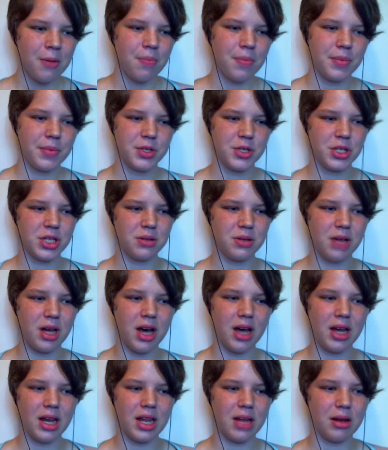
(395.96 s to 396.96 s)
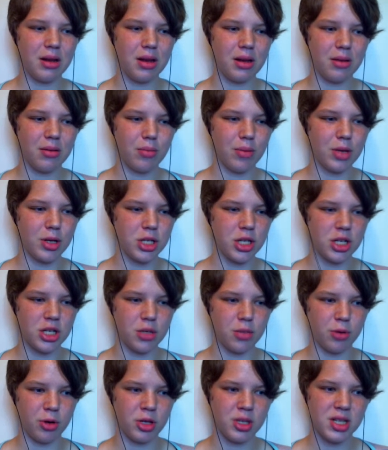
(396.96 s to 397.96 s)
She's not much into
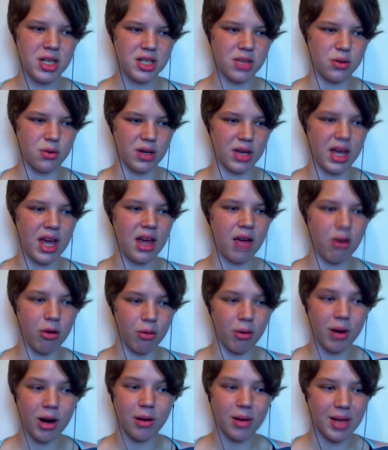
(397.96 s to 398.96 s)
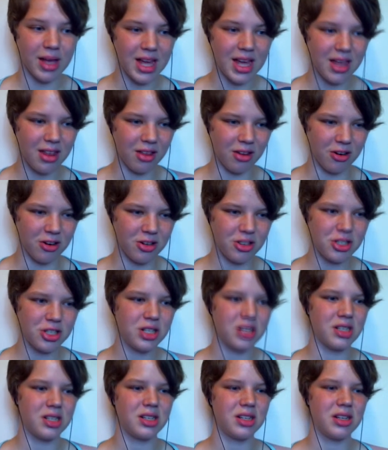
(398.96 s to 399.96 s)
Princess or Ken or Barbie either.
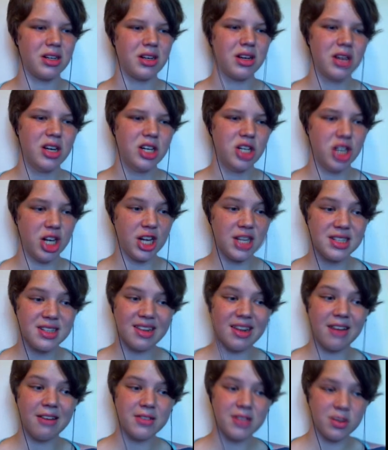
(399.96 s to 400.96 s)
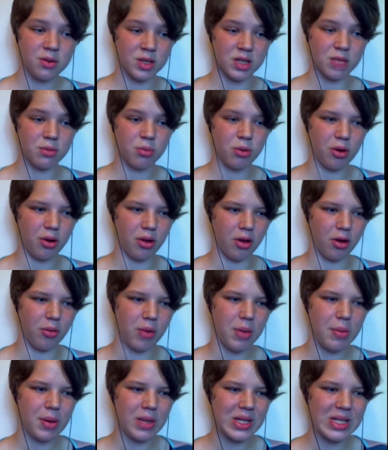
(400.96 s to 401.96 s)
She does love to explore, though.
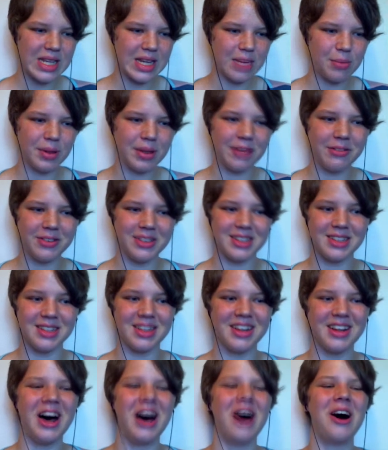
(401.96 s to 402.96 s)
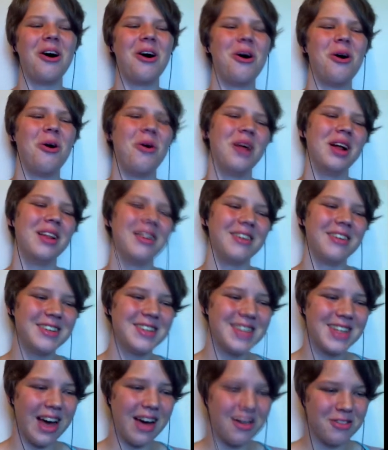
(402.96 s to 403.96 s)
Maybe I'll set up a little
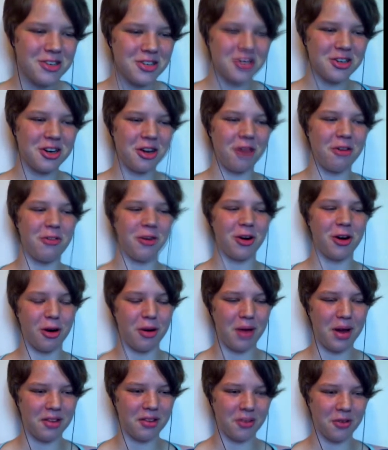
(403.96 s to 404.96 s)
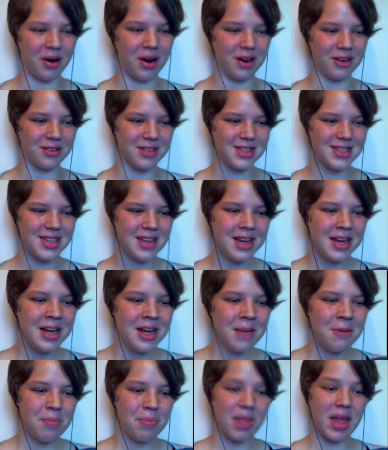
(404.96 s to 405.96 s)
scavenger hunt for her around the grounds.
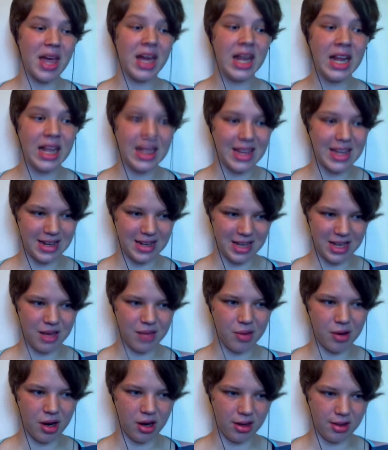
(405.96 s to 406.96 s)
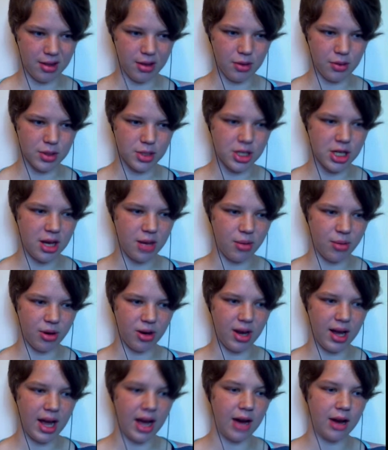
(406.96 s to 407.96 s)
Anything to keep her out of the lower
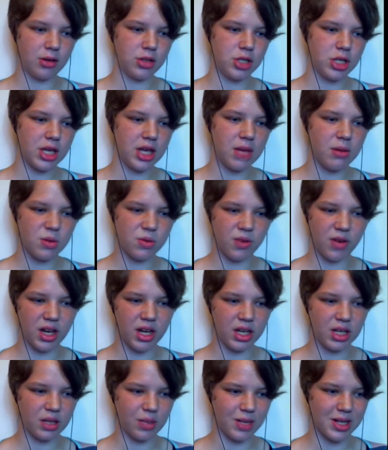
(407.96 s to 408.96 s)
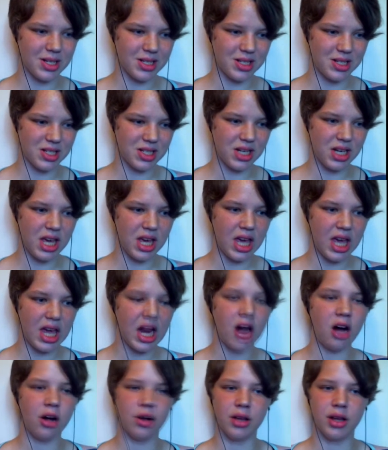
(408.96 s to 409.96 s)
chamber. How she keeps finding ways to sneak in,
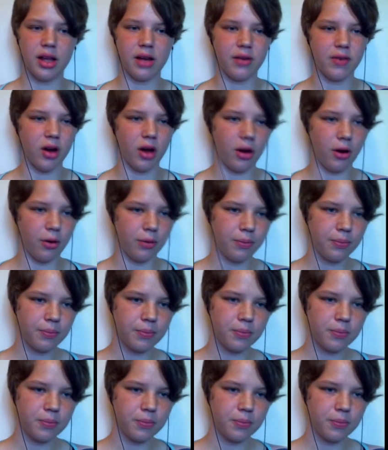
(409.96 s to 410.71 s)
I'll never know.